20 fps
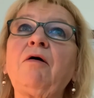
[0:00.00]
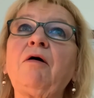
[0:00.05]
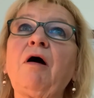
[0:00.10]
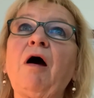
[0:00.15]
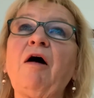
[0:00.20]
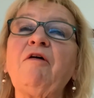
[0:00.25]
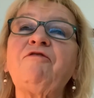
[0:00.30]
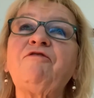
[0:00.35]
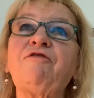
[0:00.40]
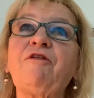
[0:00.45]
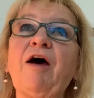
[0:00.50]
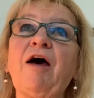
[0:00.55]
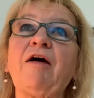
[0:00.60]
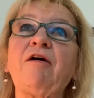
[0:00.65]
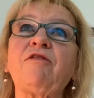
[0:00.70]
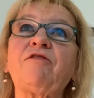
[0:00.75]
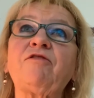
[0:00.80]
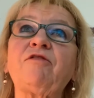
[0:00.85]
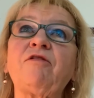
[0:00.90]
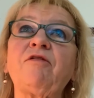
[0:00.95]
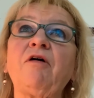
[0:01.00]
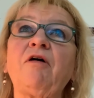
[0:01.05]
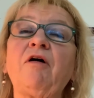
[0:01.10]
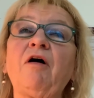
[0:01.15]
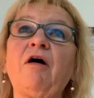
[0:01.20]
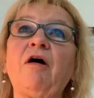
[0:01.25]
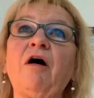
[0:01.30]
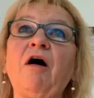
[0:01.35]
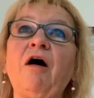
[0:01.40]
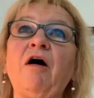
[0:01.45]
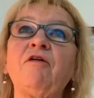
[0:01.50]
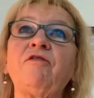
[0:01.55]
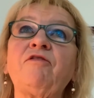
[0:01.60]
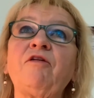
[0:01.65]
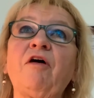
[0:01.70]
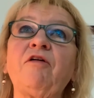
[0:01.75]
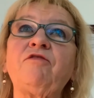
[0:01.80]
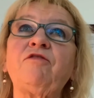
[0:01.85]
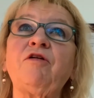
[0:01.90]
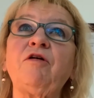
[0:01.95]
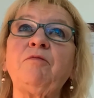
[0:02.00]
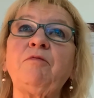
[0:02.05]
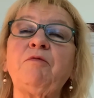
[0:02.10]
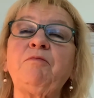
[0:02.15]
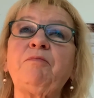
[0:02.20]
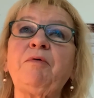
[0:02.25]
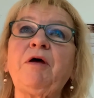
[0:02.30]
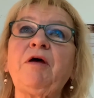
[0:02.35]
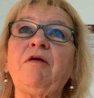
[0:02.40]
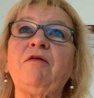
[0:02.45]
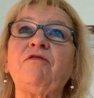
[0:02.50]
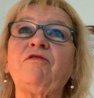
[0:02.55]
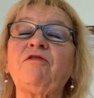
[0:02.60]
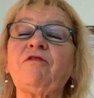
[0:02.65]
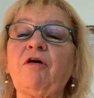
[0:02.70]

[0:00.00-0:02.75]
affects us as human beings.